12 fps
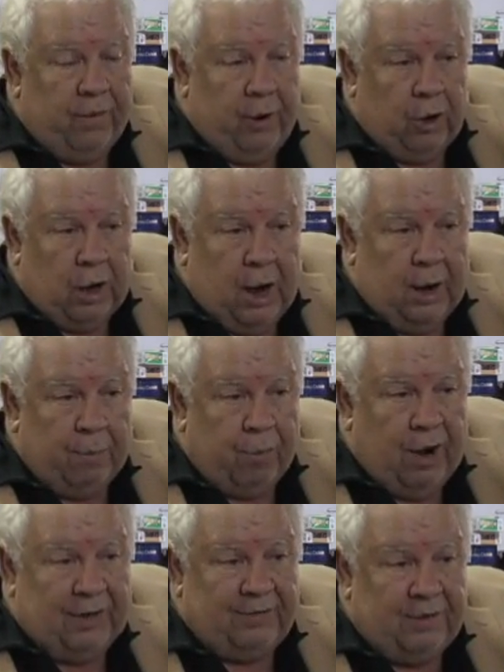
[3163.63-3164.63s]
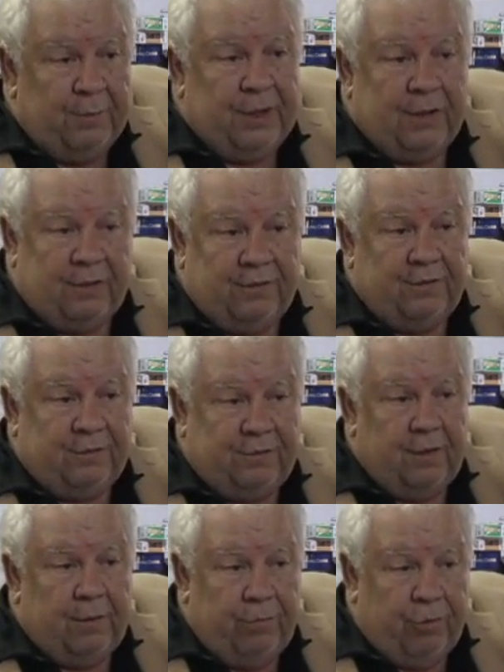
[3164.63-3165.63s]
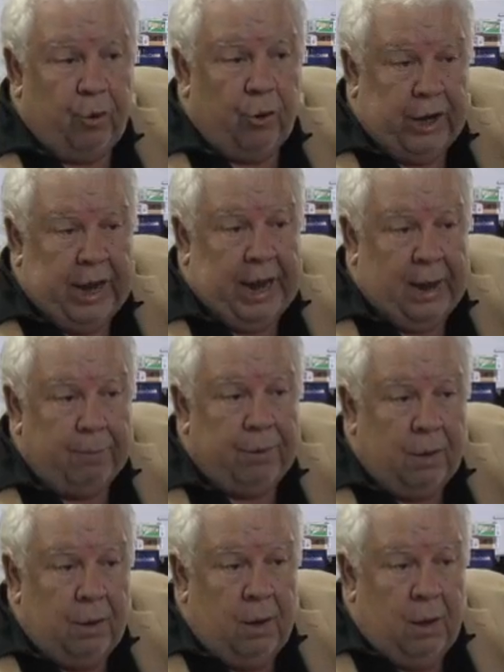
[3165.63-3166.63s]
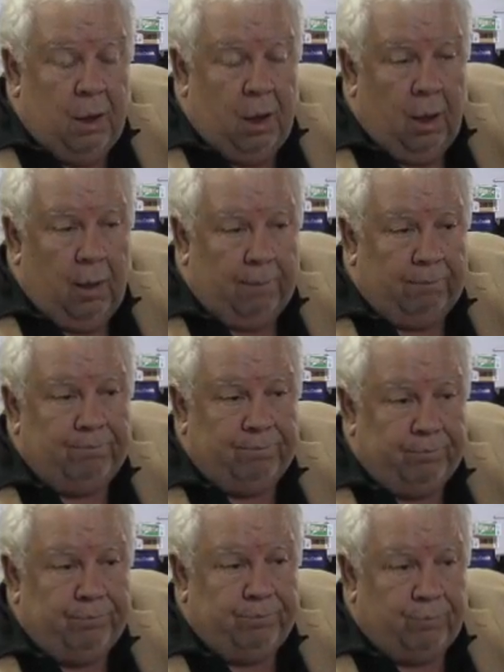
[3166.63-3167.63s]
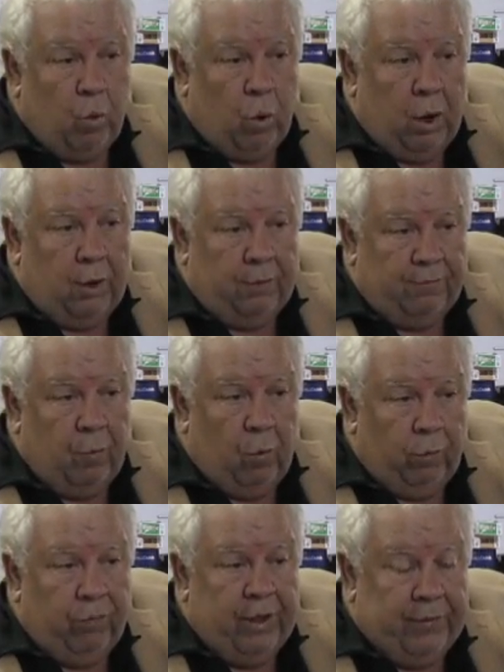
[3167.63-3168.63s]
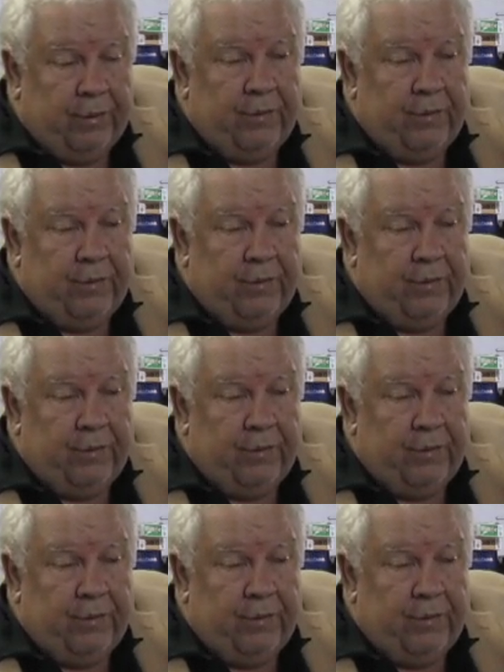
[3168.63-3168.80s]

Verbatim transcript: They're kind of pricey because it's a 30 amp, um, 400 volt thing.